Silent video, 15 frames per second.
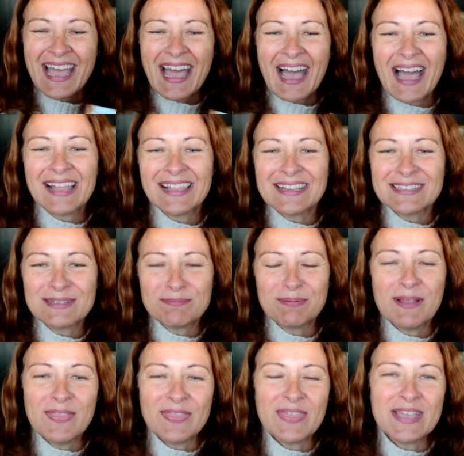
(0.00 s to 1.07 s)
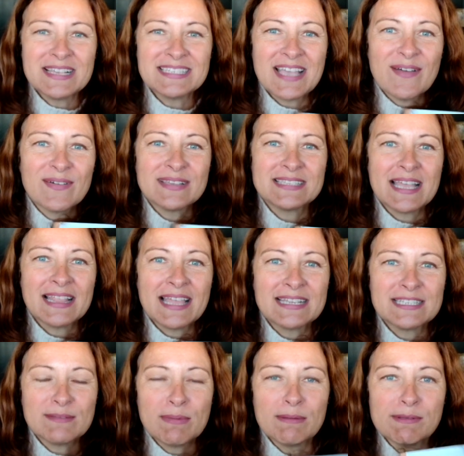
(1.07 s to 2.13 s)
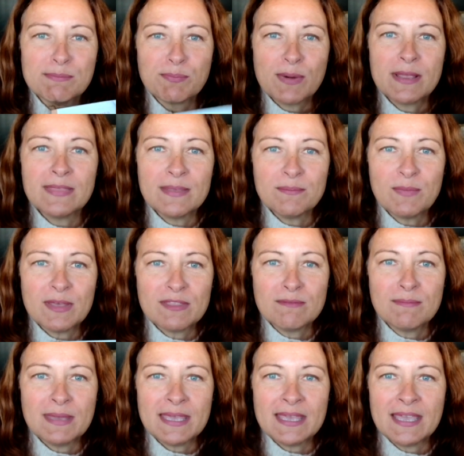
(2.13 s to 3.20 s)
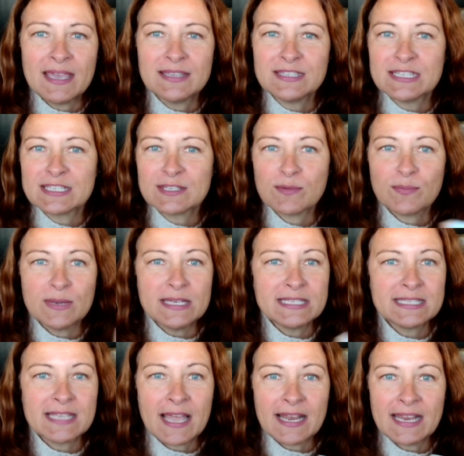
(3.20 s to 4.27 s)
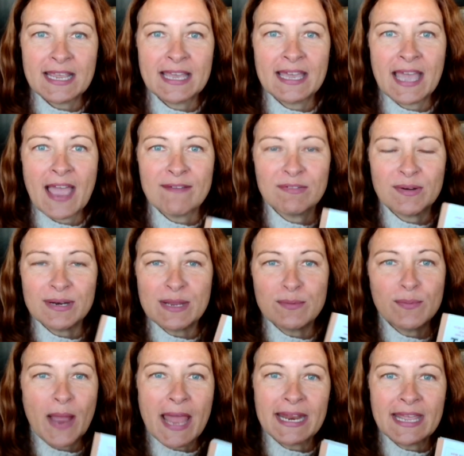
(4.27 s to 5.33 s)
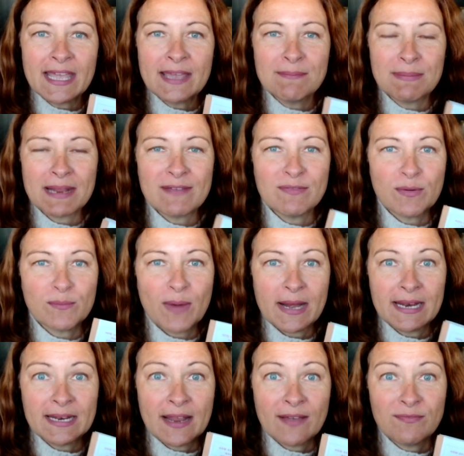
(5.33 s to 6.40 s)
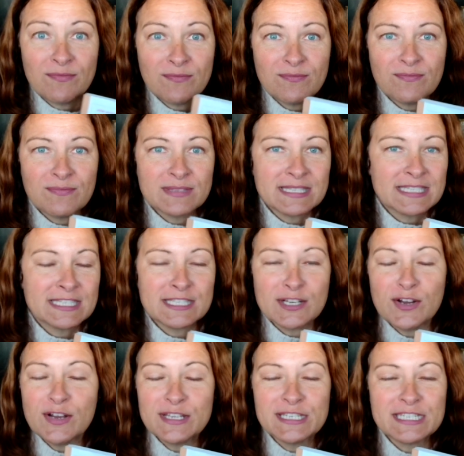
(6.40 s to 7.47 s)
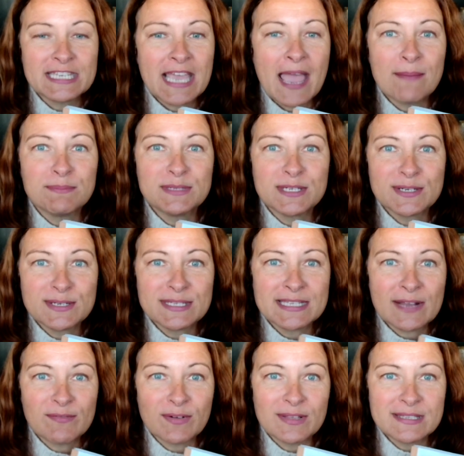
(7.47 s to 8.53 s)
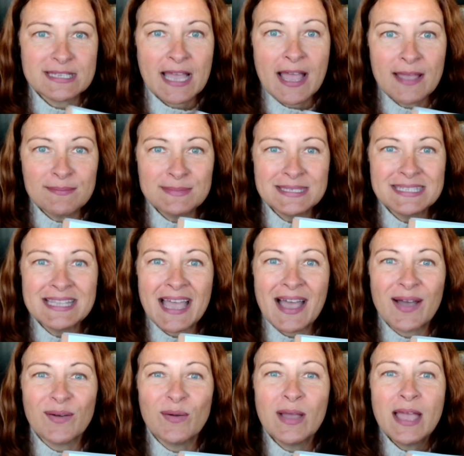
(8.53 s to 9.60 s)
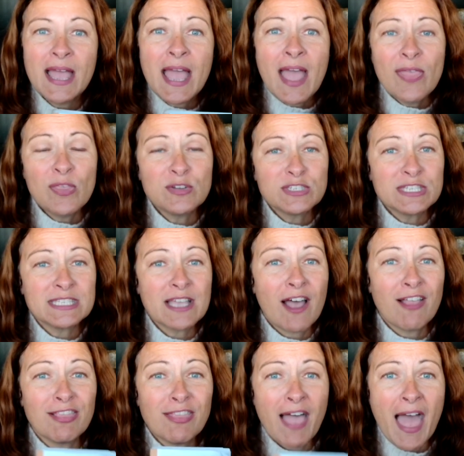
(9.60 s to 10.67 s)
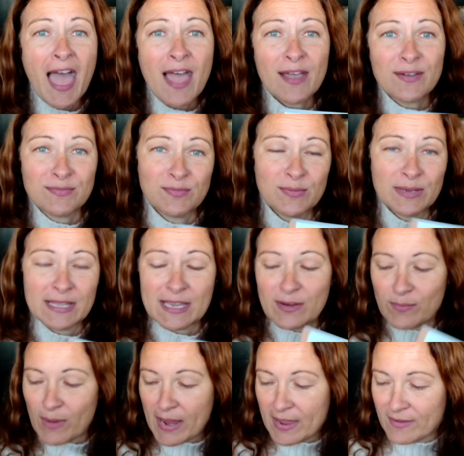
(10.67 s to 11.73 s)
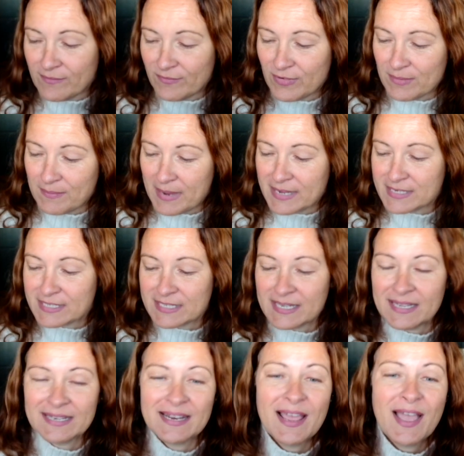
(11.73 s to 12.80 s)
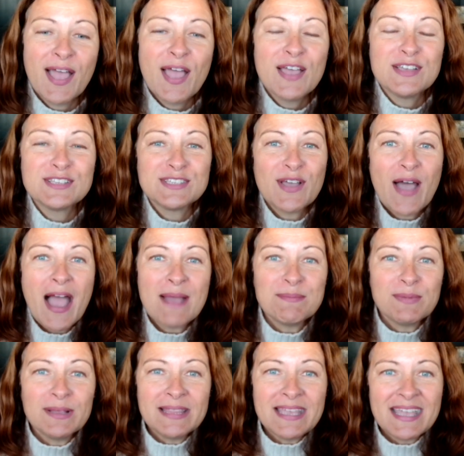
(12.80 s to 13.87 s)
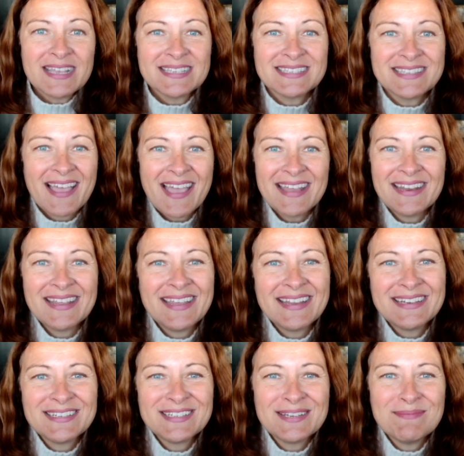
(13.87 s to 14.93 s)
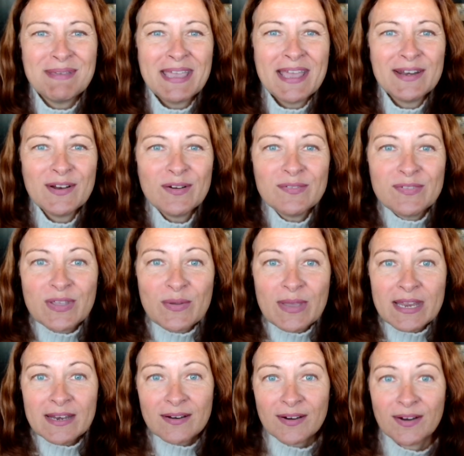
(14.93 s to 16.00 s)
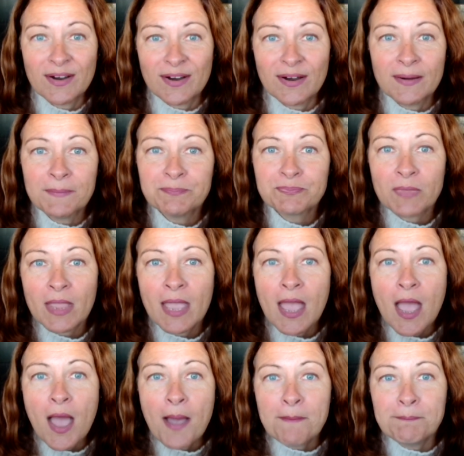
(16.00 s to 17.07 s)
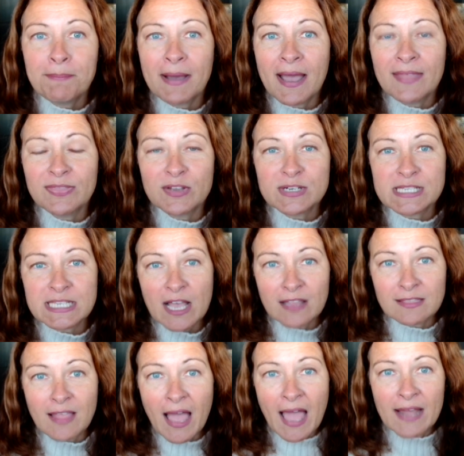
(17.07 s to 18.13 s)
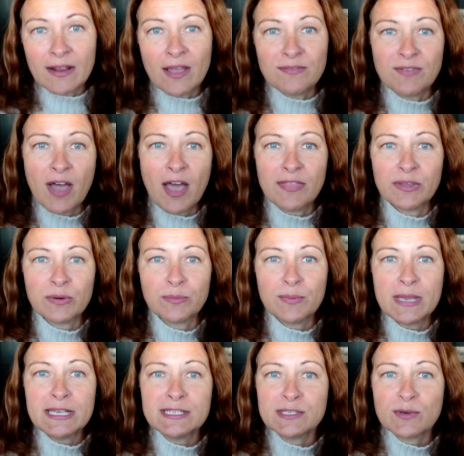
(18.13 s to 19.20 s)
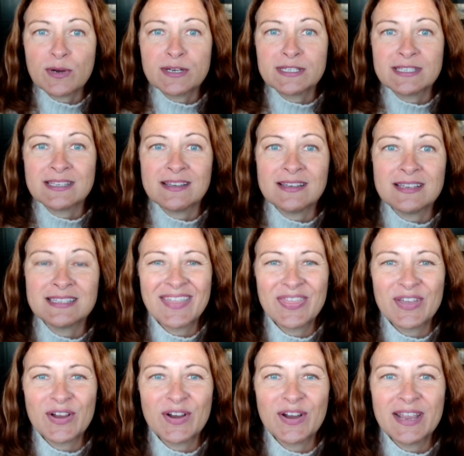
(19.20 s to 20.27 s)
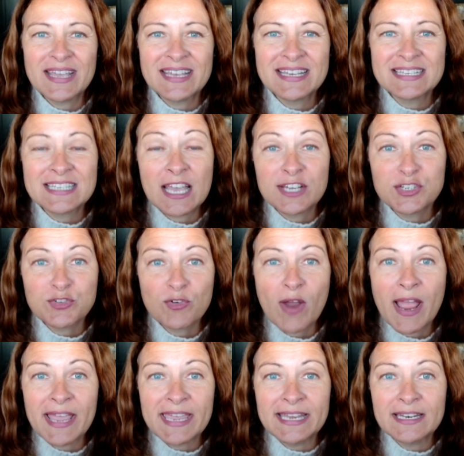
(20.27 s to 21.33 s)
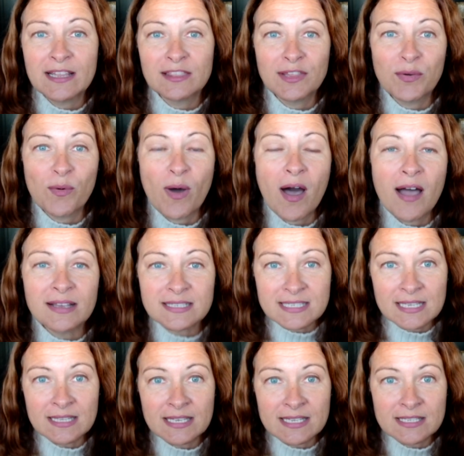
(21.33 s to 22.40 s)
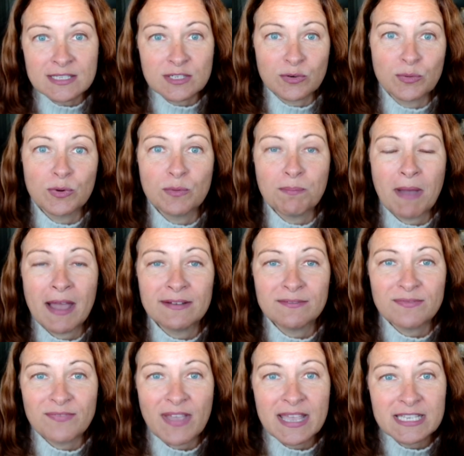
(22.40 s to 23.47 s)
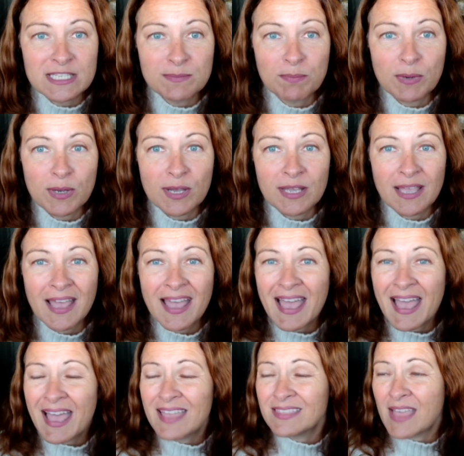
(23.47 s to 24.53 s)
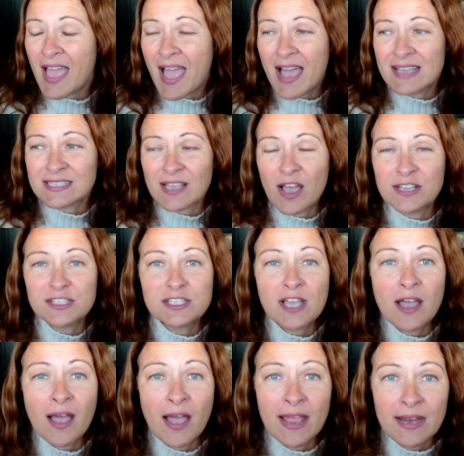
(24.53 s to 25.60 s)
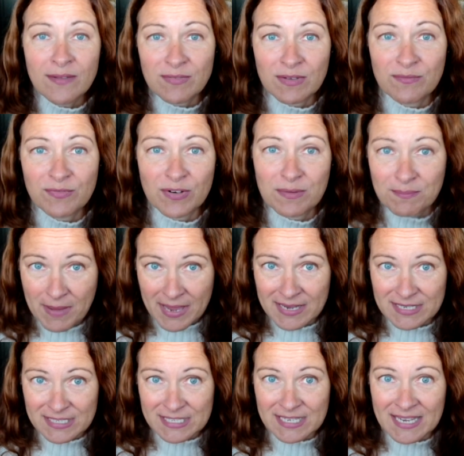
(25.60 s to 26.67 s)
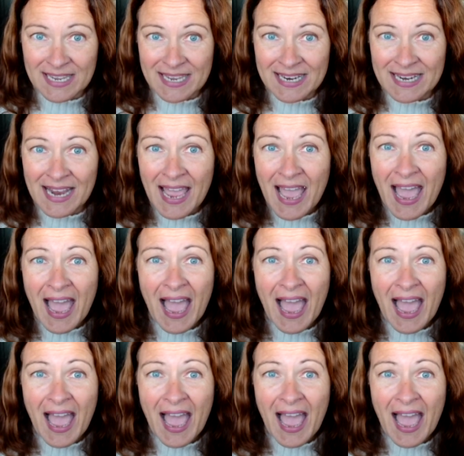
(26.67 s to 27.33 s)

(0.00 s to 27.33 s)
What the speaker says: I like to print things out because I like to be able to bring them with me and just restudy it. I've already read it, but I've read it a certain chapters several times now. There's just a lot of really great information. So I'm really excited to be interviewing her. But there's a lot of other resources. There is a Trying Low Oxalate group on Facebook that has a ton of information.